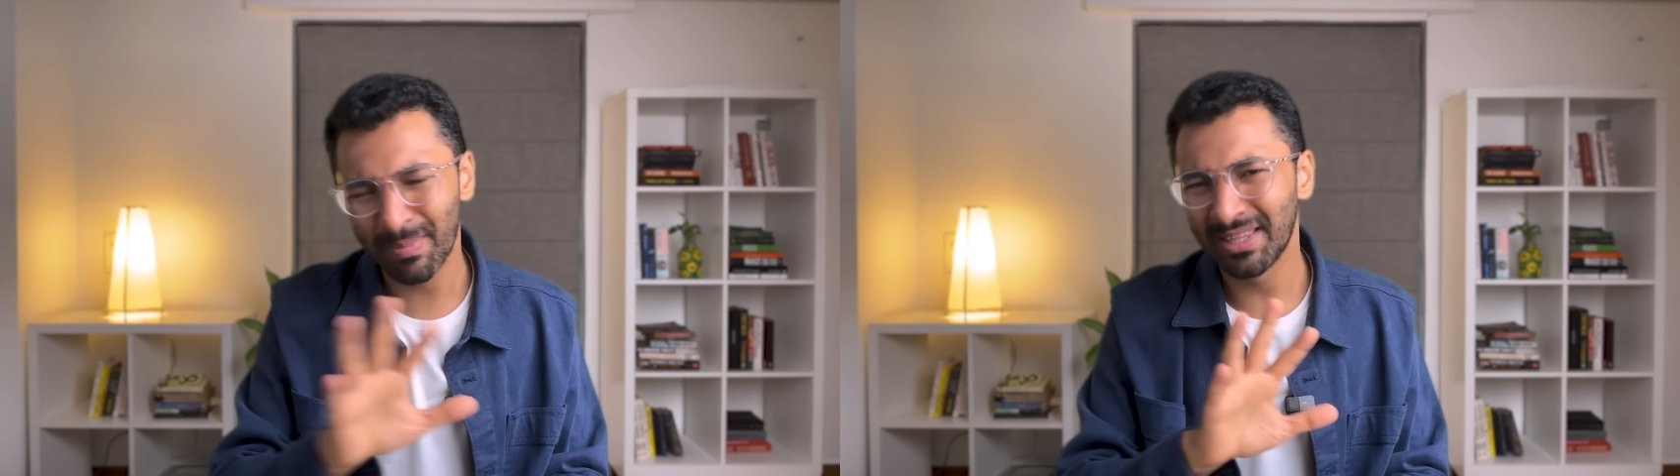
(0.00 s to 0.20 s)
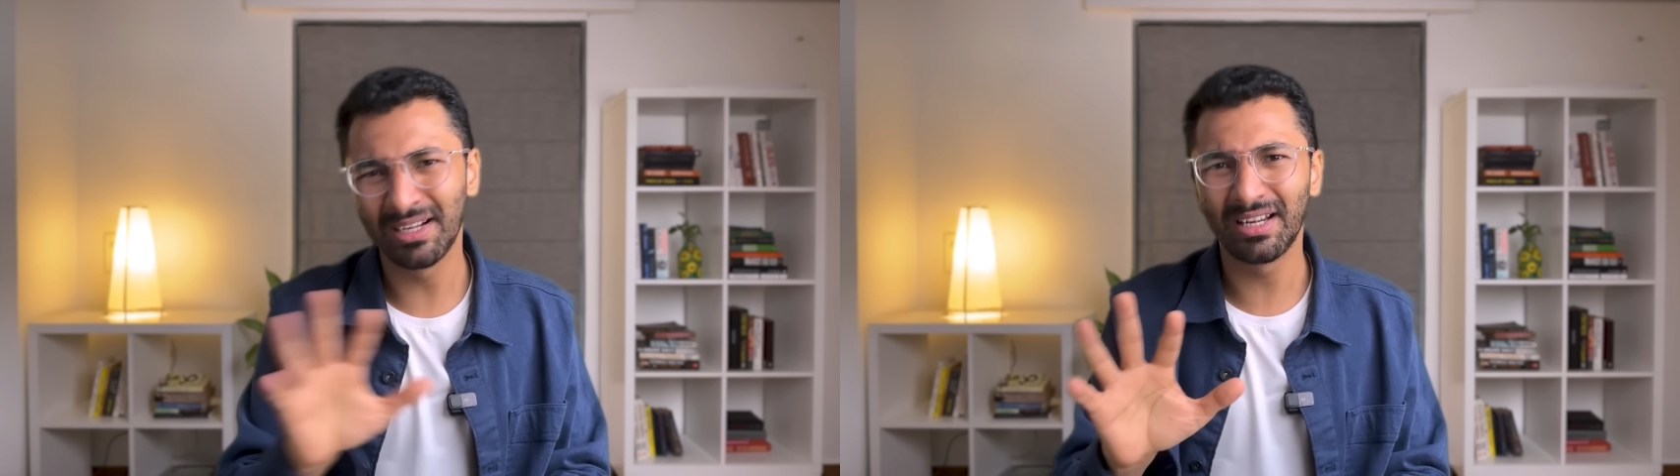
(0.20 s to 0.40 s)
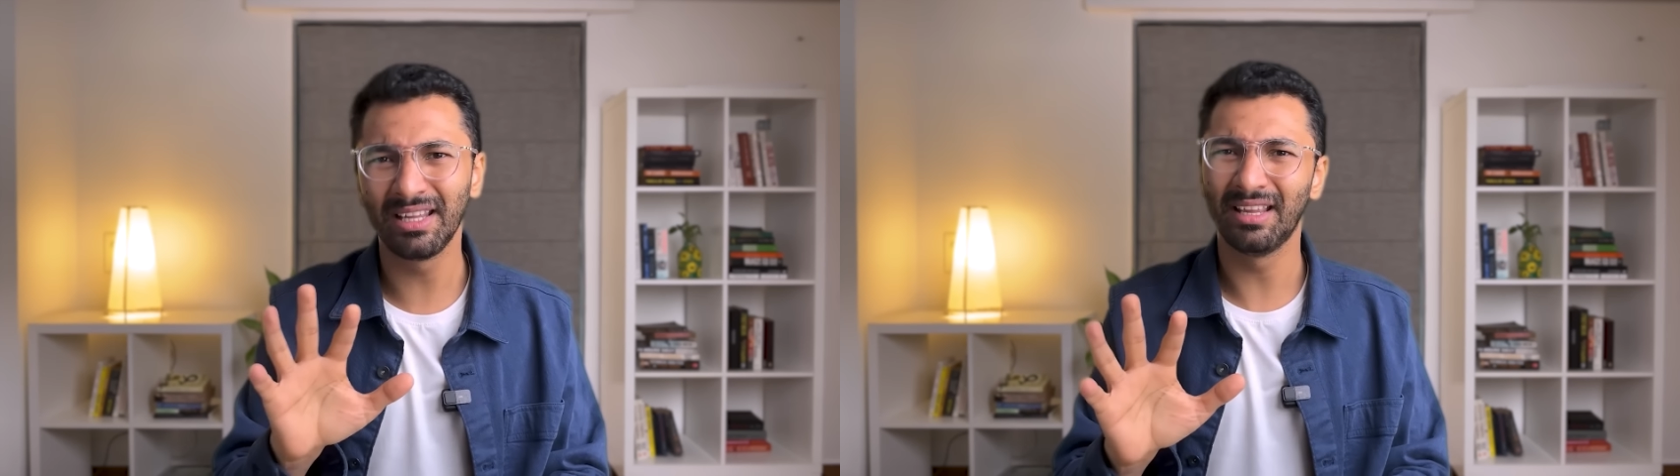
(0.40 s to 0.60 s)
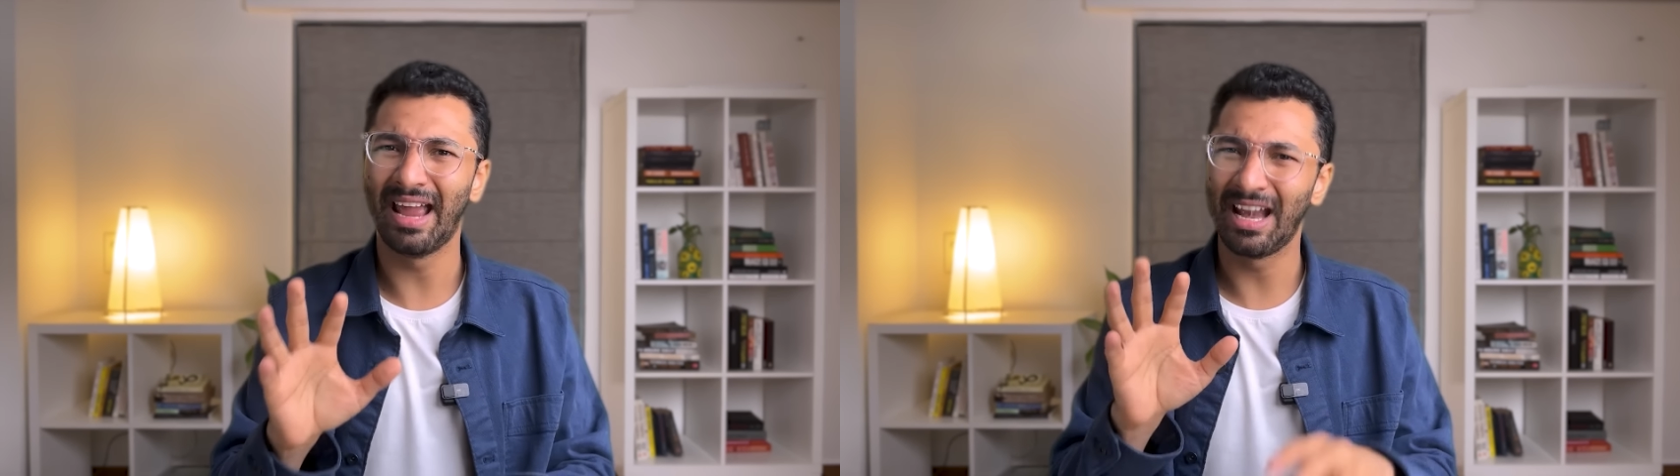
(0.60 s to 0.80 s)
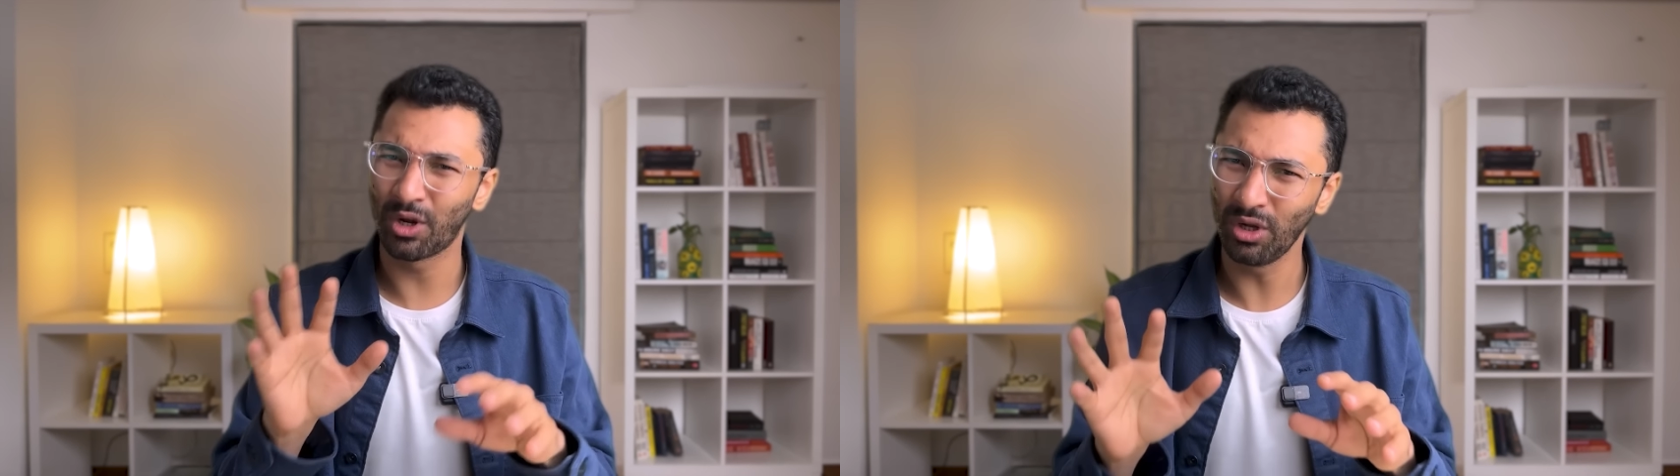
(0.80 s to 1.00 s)
penalty
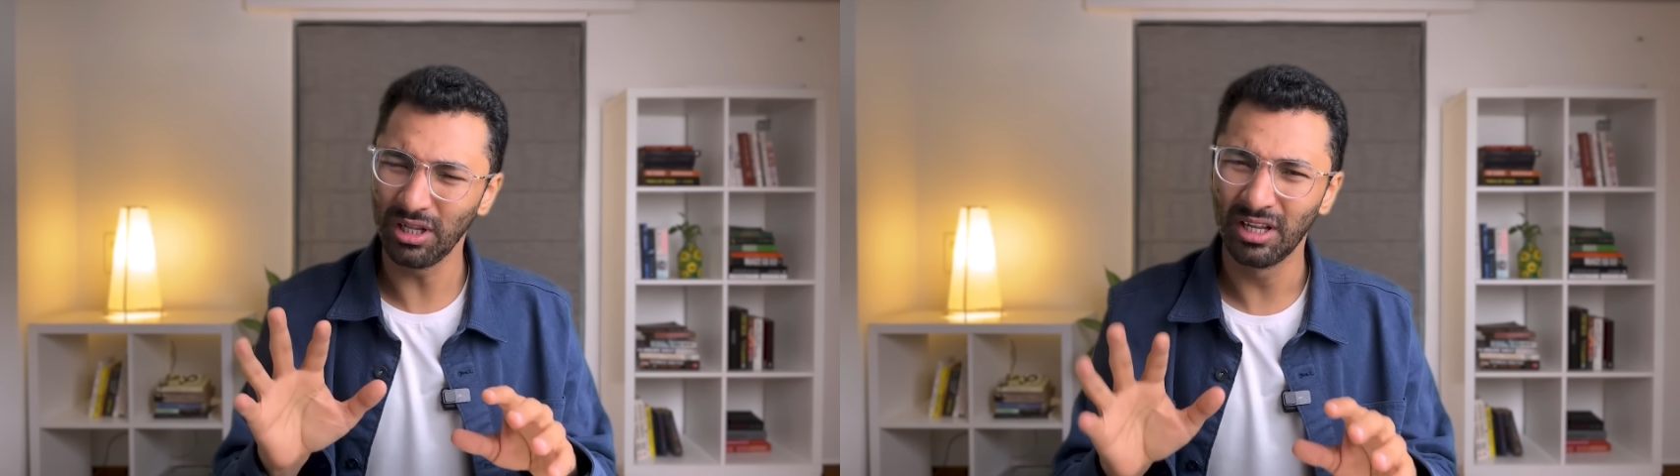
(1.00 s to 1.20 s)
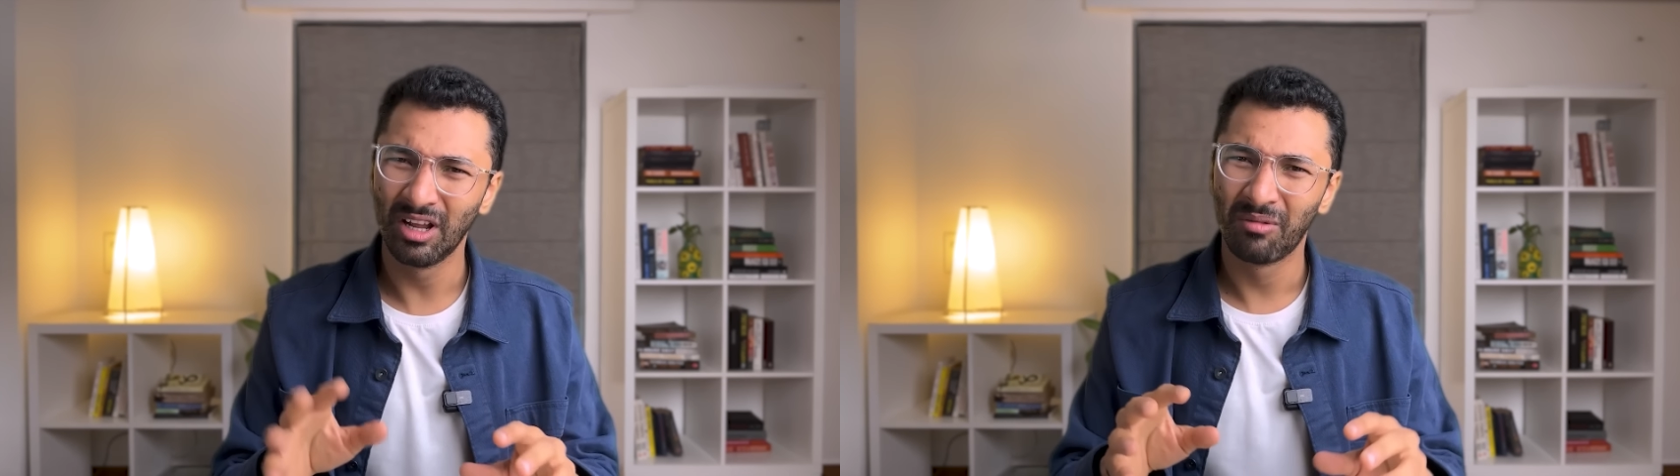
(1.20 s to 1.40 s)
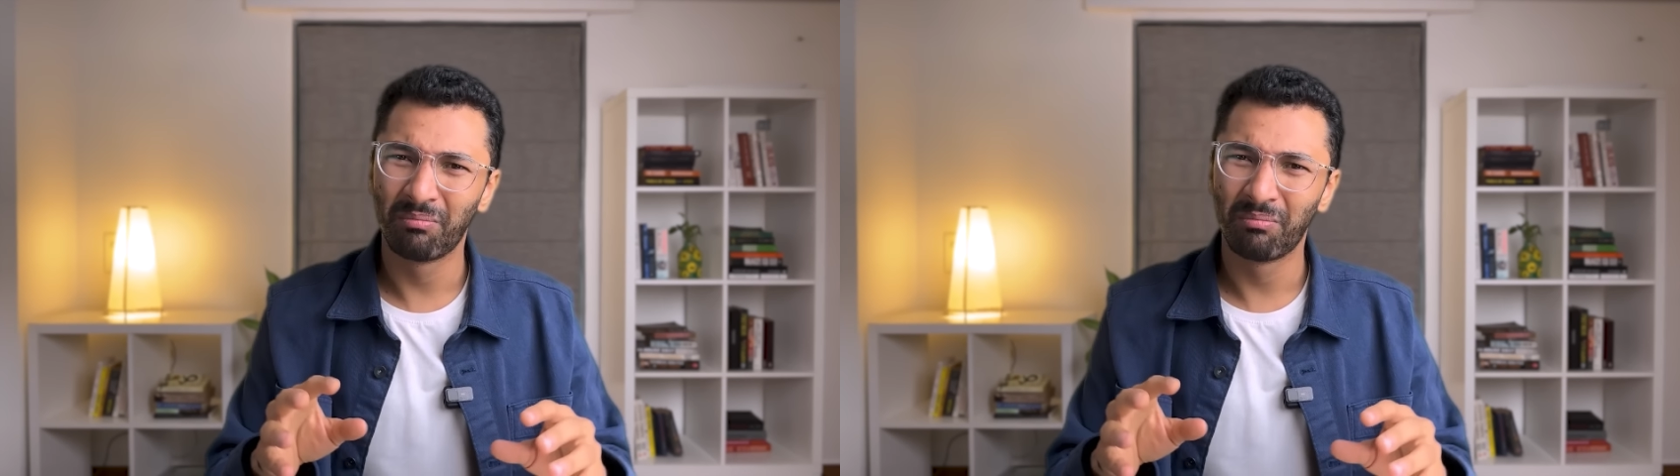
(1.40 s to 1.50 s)
at all,